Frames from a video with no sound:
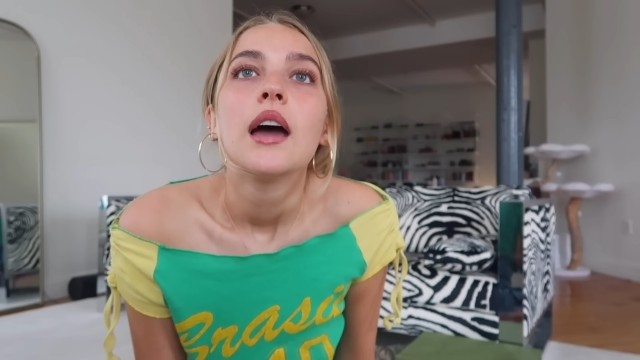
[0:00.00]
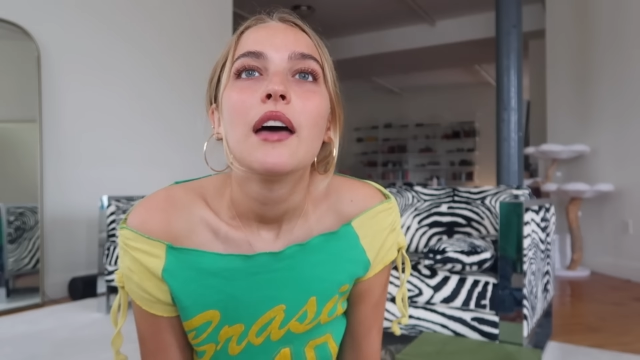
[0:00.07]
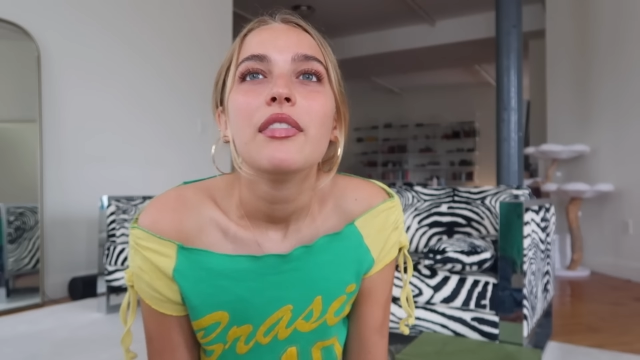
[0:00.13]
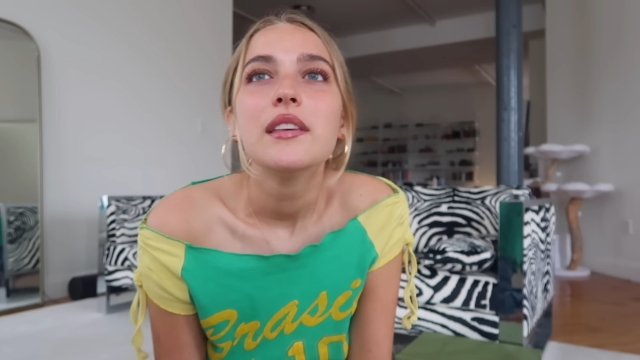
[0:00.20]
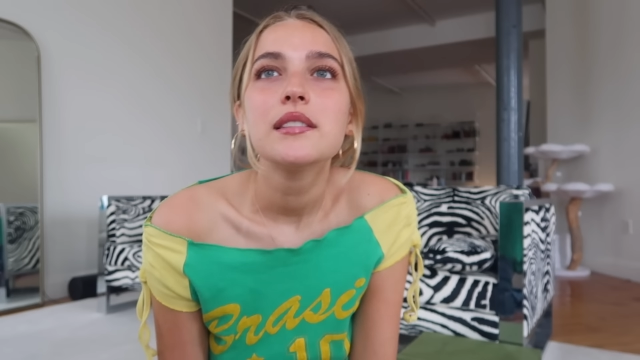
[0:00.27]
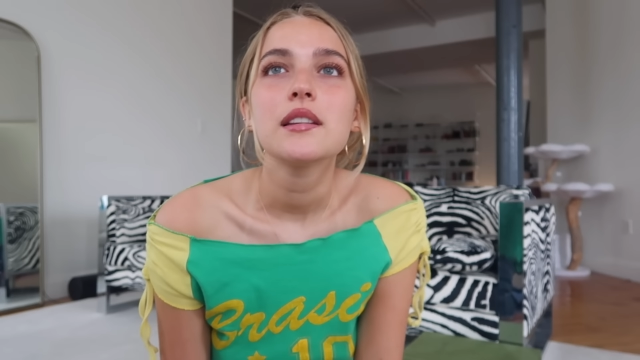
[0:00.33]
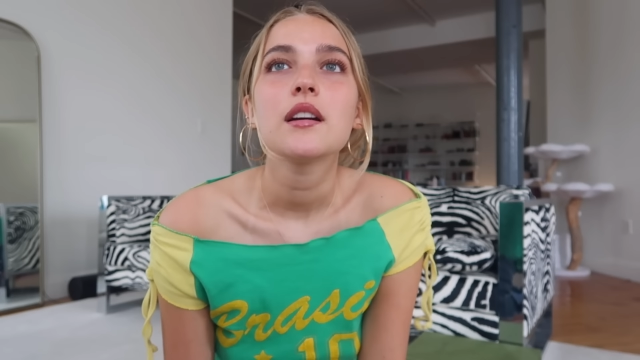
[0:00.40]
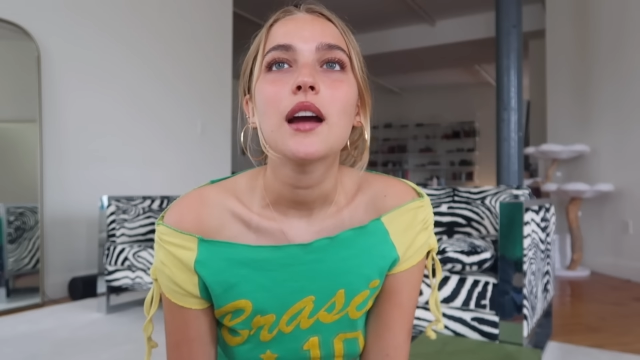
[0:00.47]
And
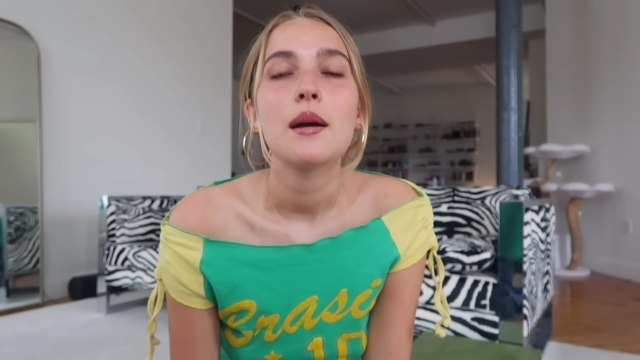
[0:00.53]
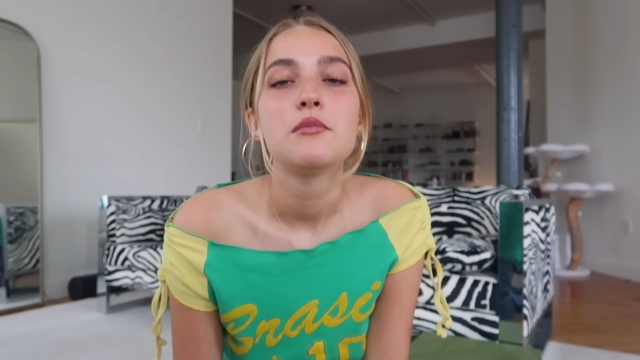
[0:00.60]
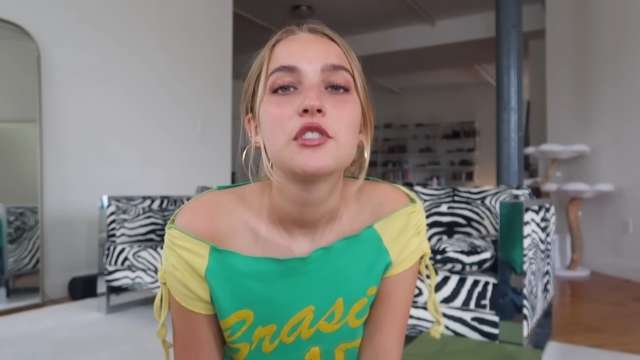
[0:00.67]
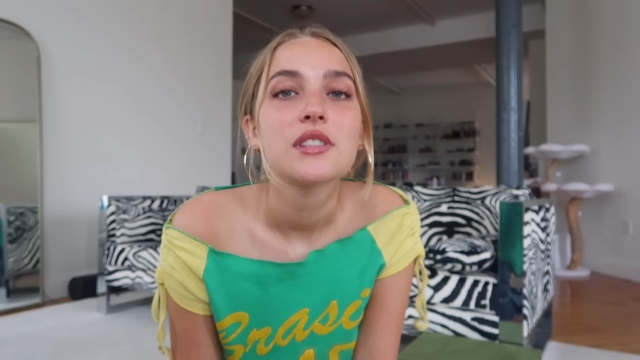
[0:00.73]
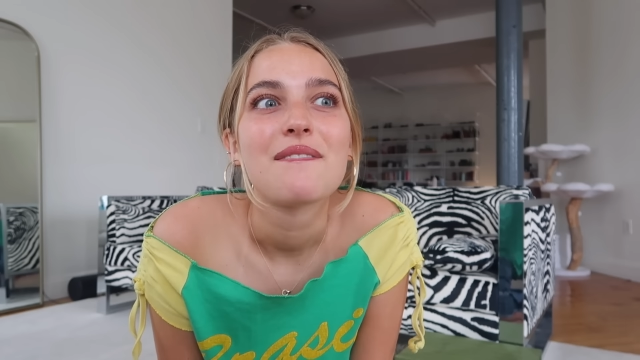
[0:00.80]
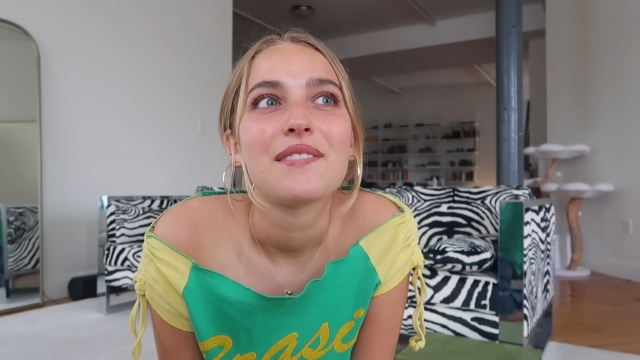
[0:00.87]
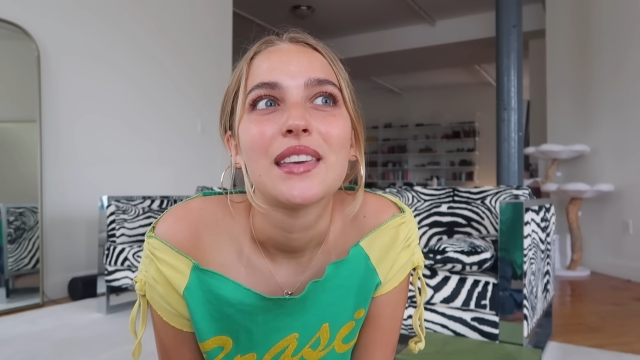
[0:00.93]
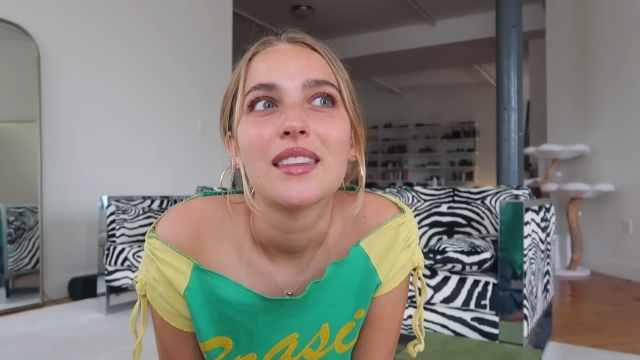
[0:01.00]
this year I'm
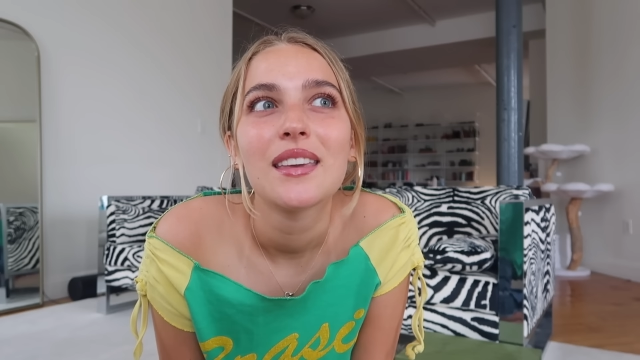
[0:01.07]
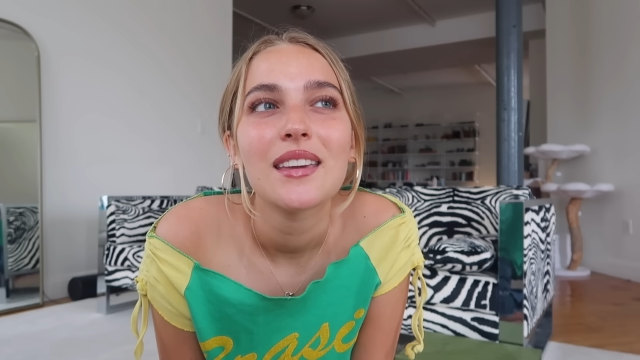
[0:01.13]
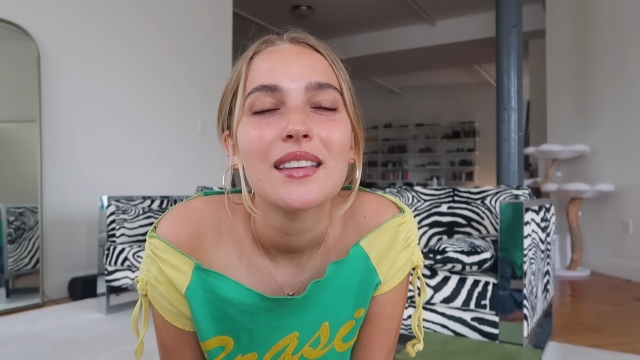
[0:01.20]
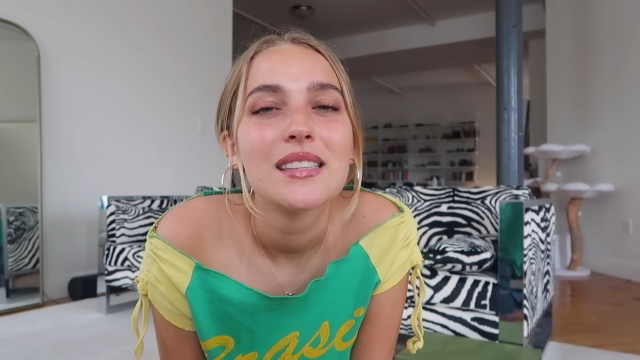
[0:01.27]
just feeling